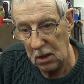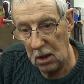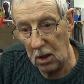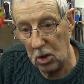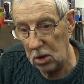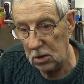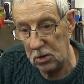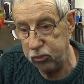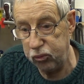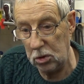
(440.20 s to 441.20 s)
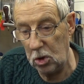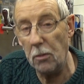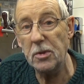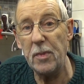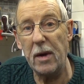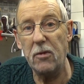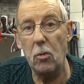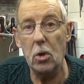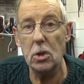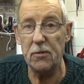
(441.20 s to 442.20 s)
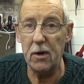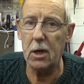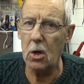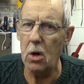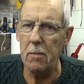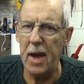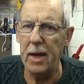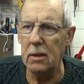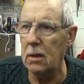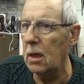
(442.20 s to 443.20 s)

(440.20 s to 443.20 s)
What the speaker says: Gobsmacked for words. A very kind man.